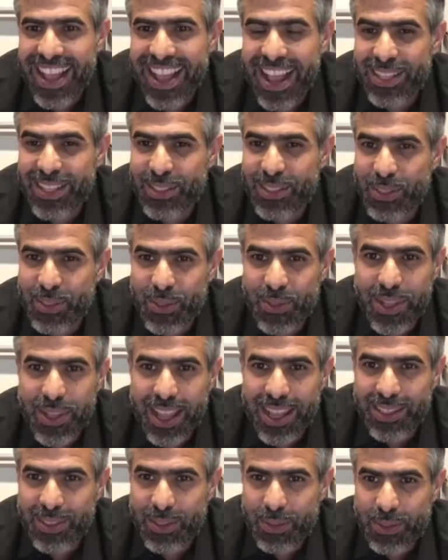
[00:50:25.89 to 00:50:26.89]
As soon
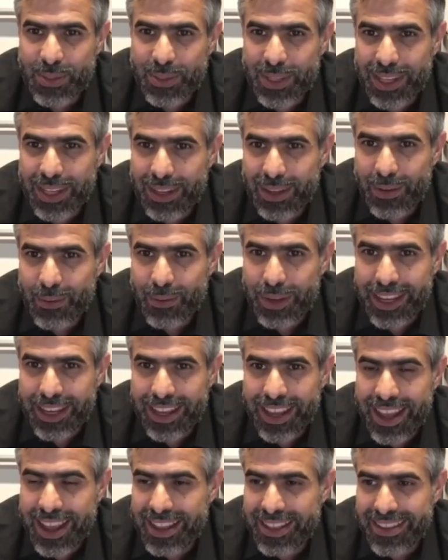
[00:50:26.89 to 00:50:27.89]
as we
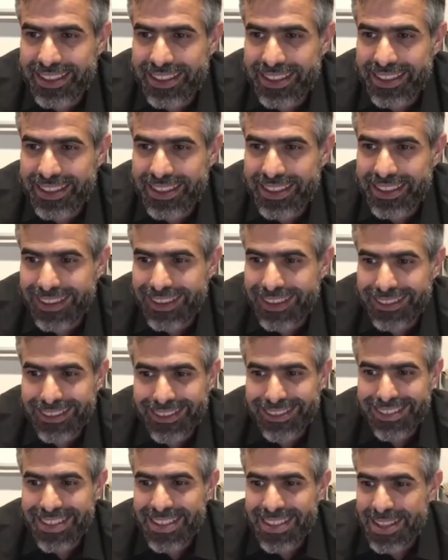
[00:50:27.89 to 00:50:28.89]
can
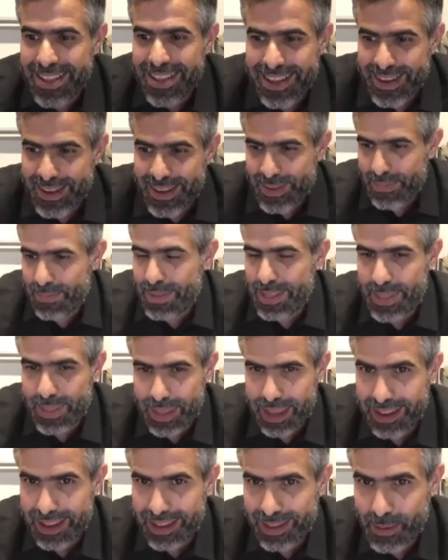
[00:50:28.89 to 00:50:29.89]
be
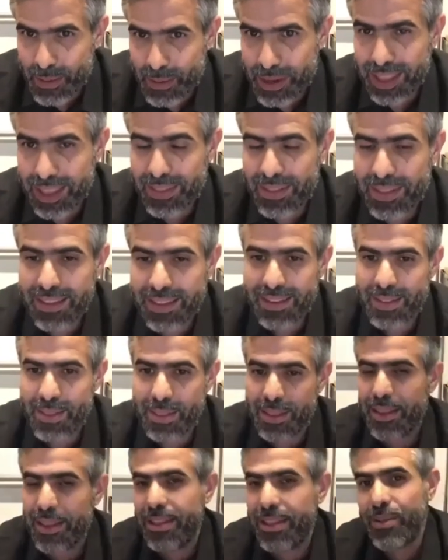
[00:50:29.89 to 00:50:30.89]
together
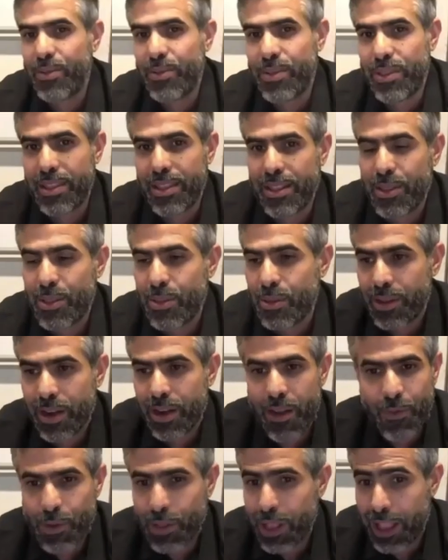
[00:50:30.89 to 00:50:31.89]
and on the
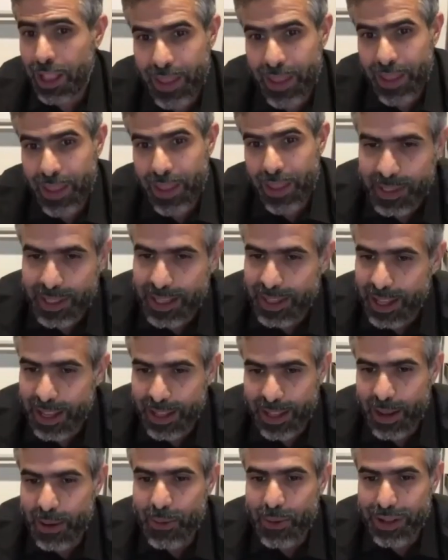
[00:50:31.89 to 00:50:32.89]
lithograph, we'll announce it,
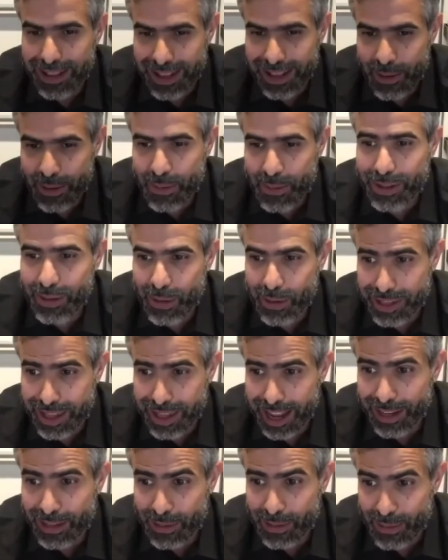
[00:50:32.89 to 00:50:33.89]
and I will
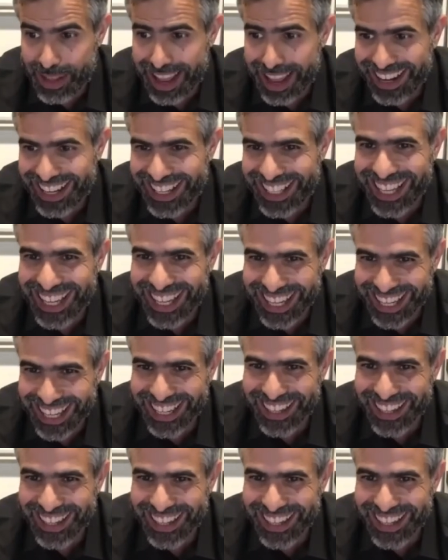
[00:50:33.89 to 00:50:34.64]
contact you directly.